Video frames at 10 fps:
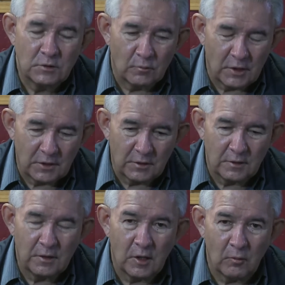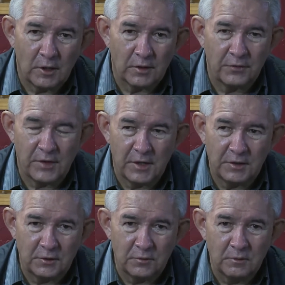So I want to
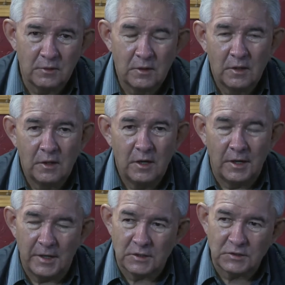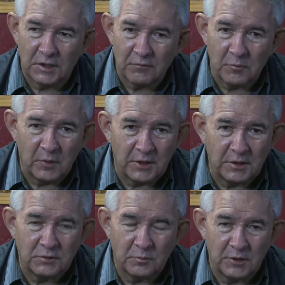thank you. I ask
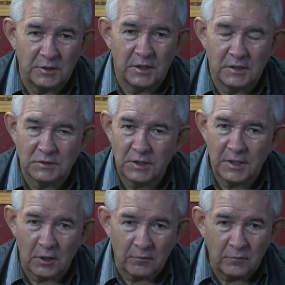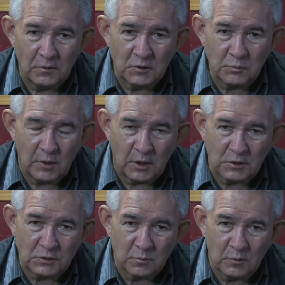everybody to be as careful as
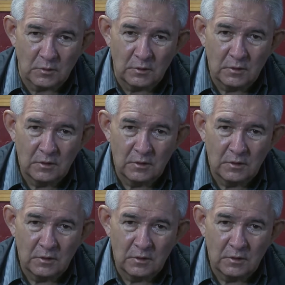possible.